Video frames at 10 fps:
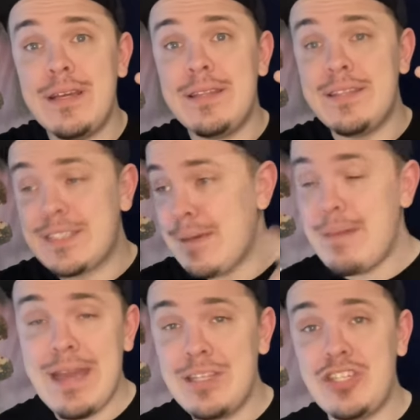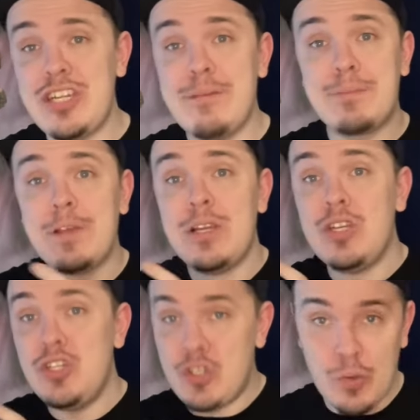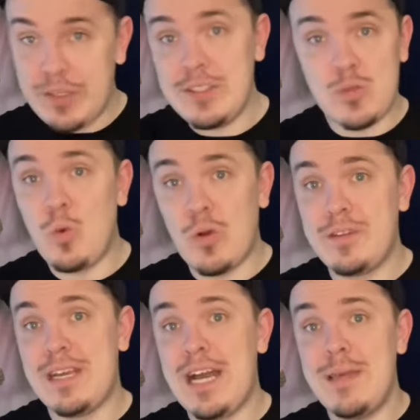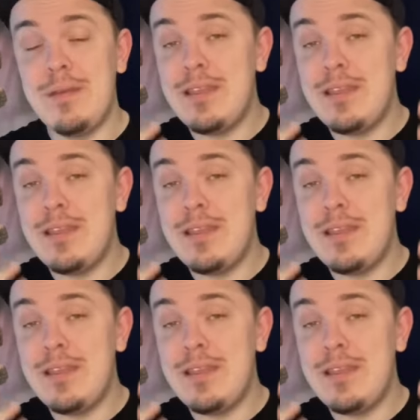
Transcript: this command ship during this wartime,